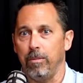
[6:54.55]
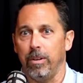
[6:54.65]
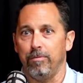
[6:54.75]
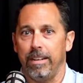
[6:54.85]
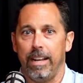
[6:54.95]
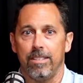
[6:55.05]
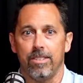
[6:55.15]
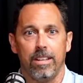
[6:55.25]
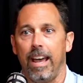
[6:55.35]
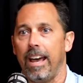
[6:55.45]
What if my dad
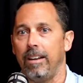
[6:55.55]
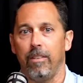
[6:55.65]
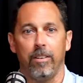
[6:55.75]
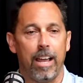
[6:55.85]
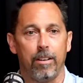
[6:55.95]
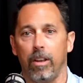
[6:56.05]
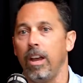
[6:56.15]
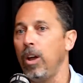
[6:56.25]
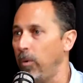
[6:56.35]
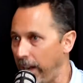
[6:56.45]
said, yeah, and I
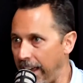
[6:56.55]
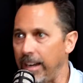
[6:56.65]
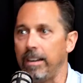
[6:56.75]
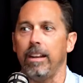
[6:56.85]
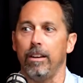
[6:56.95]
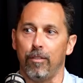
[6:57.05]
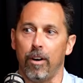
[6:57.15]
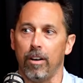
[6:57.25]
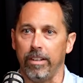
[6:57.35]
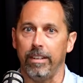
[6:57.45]
would have had an
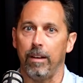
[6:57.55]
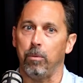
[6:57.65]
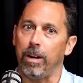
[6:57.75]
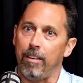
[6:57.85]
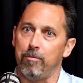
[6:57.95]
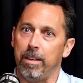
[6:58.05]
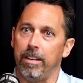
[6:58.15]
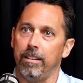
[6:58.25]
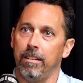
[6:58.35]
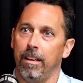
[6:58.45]
involving dad? Would I have
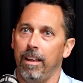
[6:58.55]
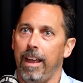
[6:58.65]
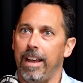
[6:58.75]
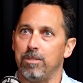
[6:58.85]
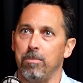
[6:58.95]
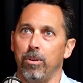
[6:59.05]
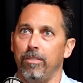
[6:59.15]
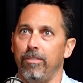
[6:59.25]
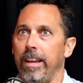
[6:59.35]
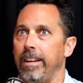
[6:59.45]
been as
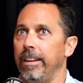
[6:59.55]
motivated